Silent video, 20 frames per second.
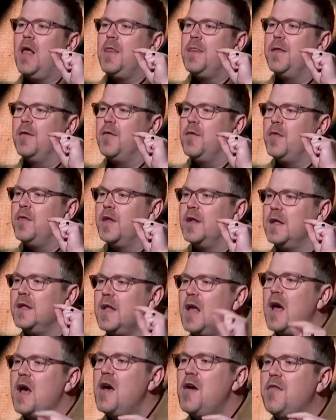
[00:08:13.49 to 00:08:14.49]
the
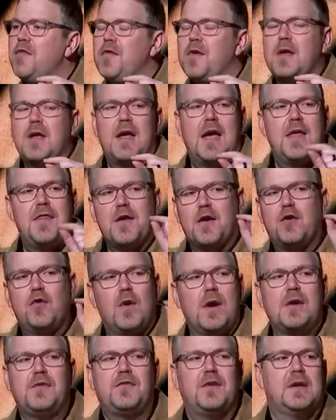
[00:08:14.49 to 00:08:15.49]
love and the
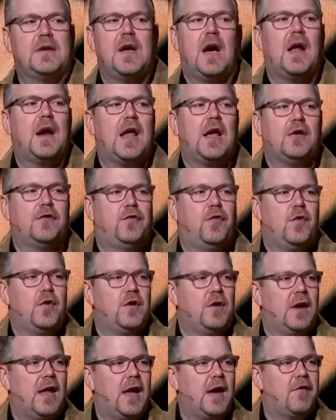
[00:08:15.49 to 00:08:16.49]
grace that God has for
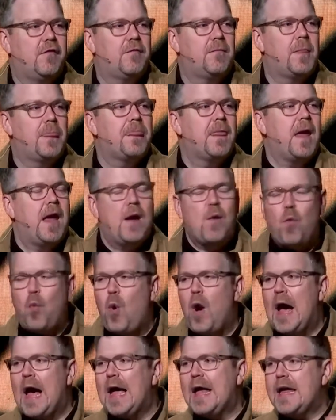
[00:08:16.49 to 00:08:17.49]
your life and
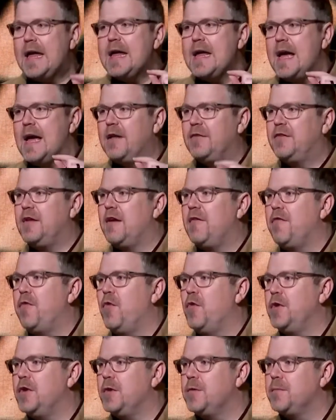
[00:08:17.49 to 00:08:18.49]
why he has that
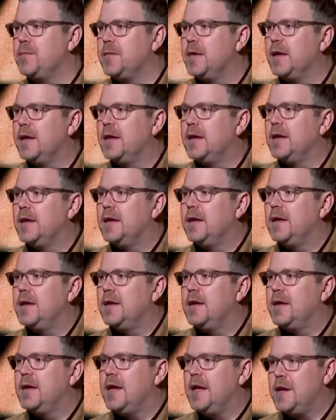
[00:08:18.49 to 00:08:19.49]
for you.
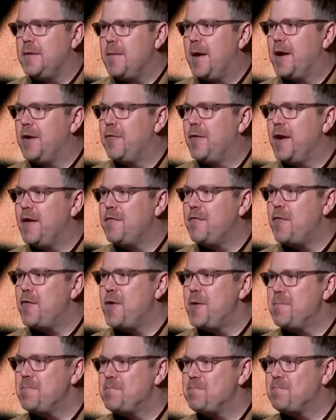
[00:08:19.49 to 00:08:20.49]
Anybody ready
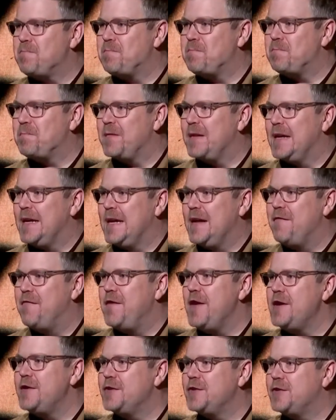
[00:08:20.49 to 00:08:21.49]
for it?
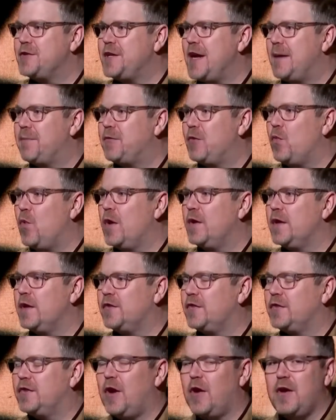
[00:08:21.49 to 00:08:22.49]
Ephesians chapter 1,
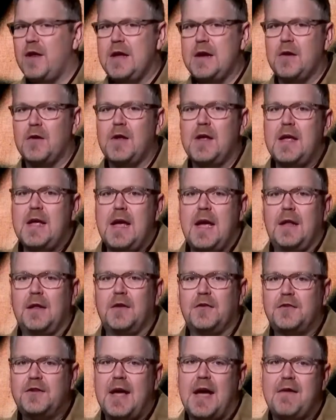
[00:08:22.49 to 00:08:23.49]
let's start here and
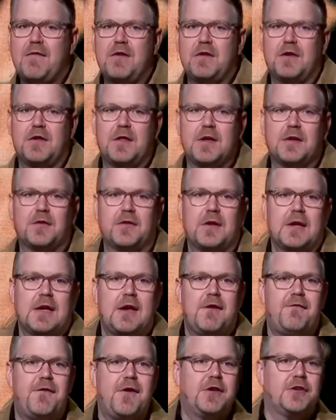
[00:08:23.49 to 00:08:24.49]
let's dive into this.
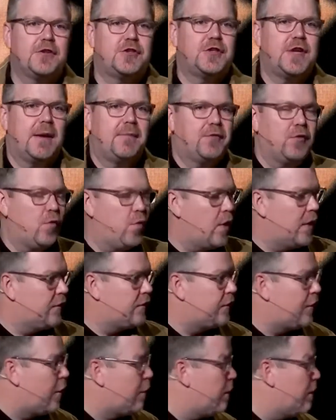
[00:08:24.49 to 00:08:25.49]
Ephesians chapter 1,
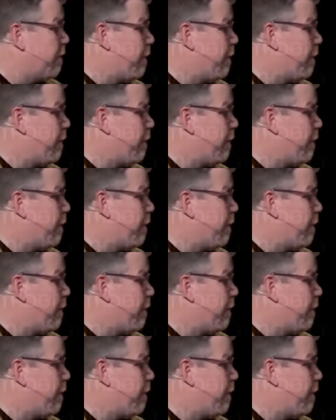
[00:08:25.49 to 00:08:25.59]
starting